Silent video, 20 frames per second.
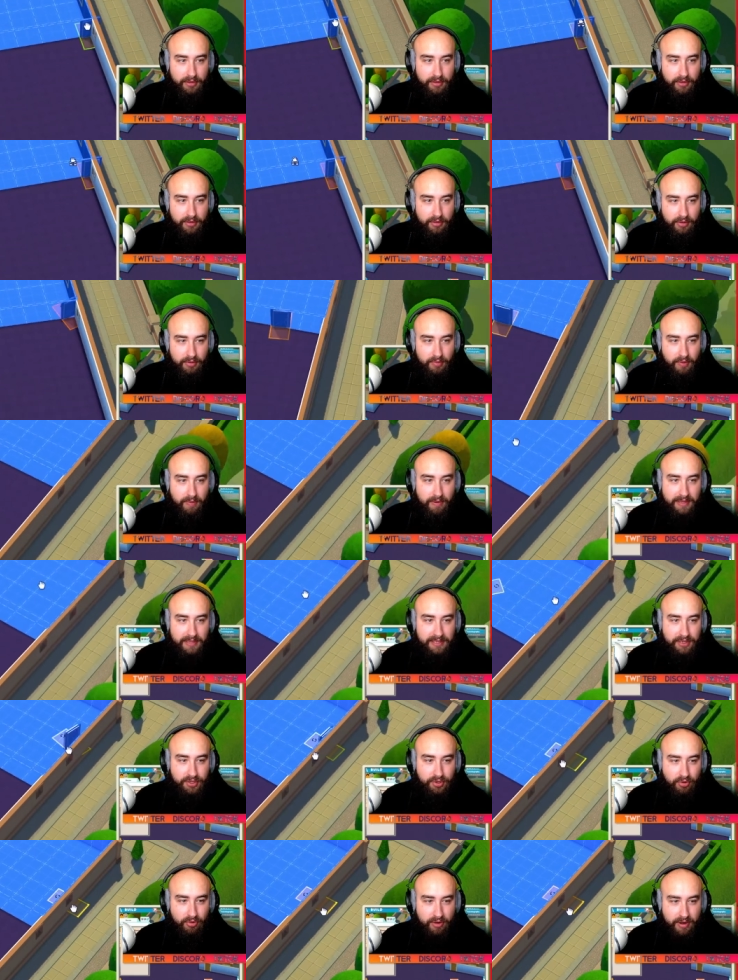Oh, can we place the
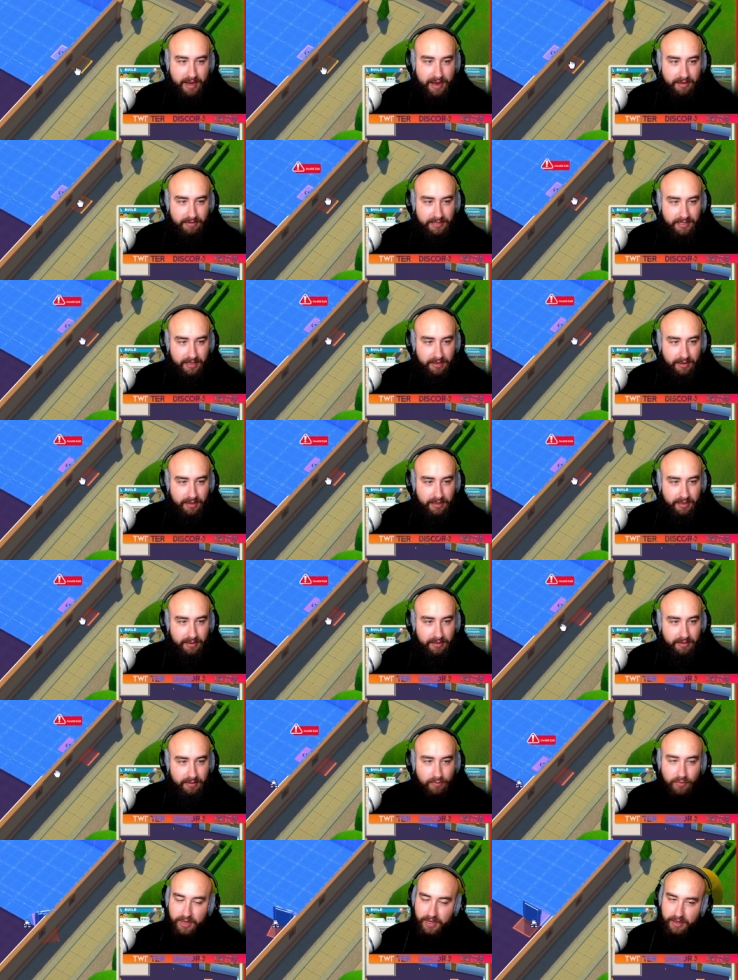door on the outside?
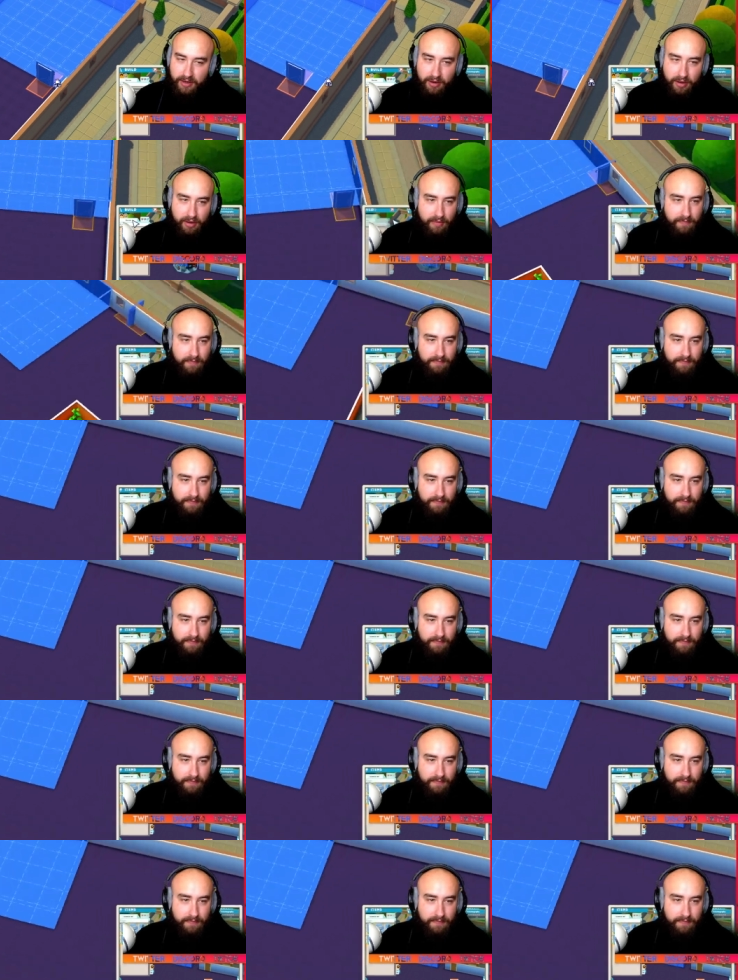We cannot.